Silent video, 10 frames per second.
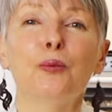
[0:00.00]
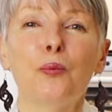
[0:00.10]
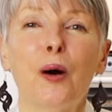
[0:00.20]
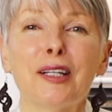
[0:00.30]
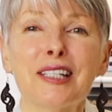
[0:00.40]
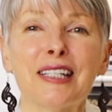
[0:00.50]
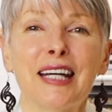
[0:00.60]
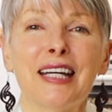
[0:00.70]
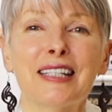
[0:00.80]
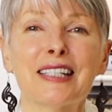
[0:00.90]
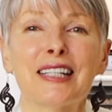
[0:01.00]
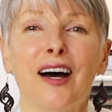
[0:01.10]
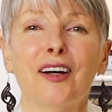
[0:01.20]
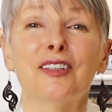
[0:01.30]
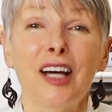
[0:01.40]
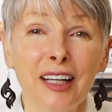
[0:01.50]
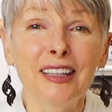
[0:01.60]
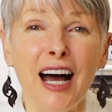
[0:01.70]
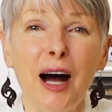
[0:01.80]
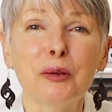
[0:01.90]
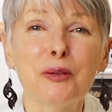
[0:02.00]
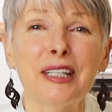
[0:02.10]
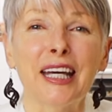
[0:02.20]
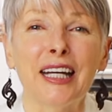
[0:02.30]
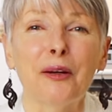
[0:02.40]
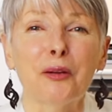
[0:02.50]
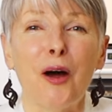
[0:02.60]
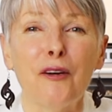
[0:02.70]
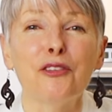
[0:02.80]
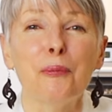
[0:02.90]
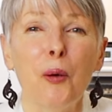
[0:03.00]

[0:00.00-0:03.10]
once it's done how to take it out of the